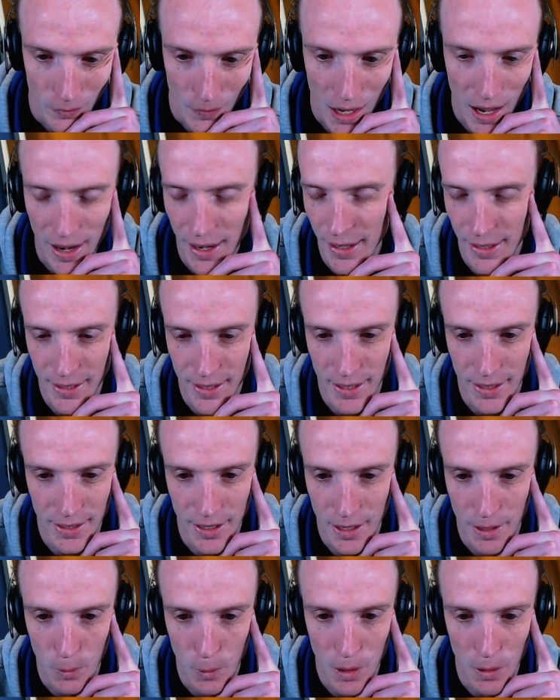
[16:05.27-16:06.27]
I didn't
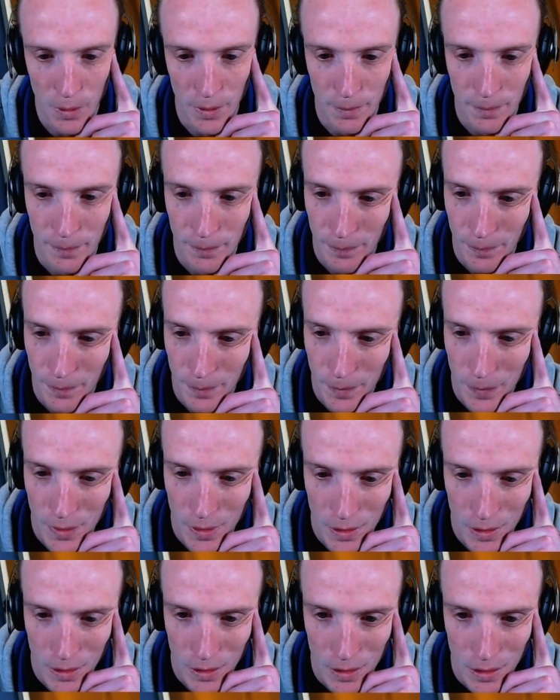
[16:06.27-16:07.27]
Cynthia, I welded.
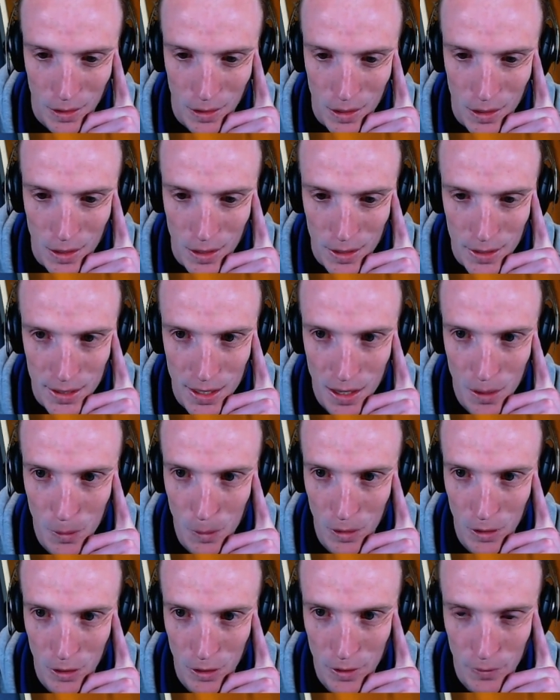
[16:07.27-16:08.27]
So now
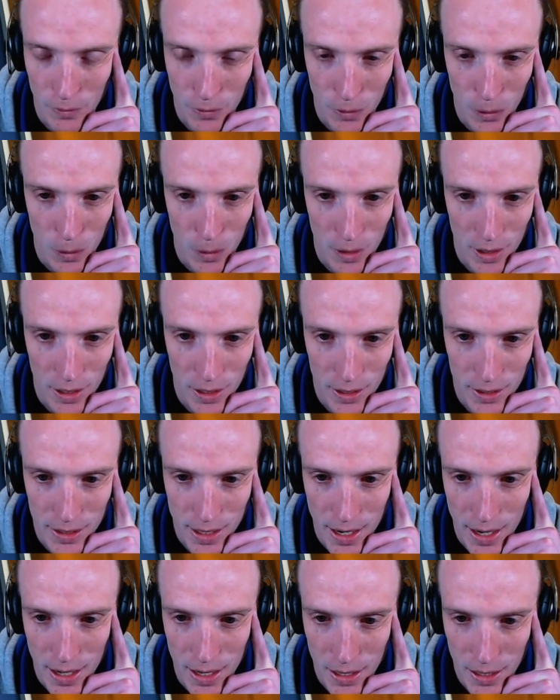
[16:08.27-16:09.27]
what we're looking for is
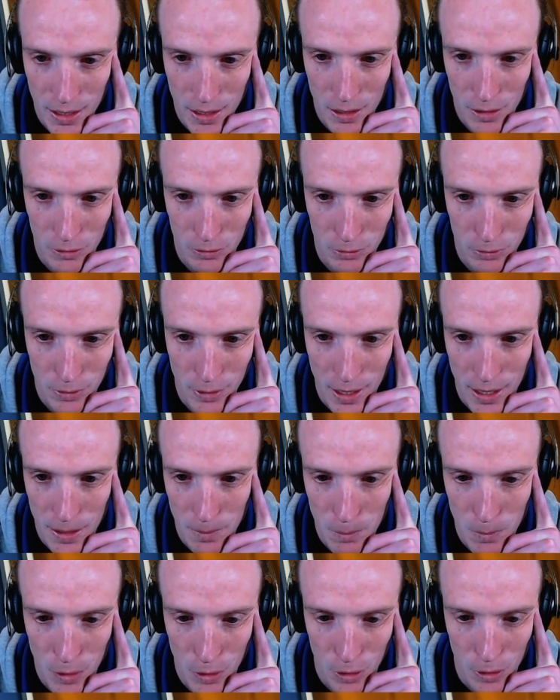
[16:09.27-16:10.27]
a
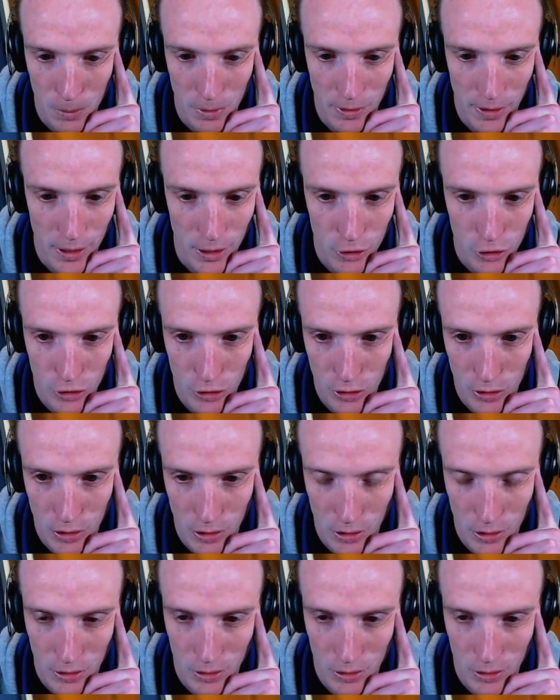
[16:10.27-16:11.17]
Rainbow Brush.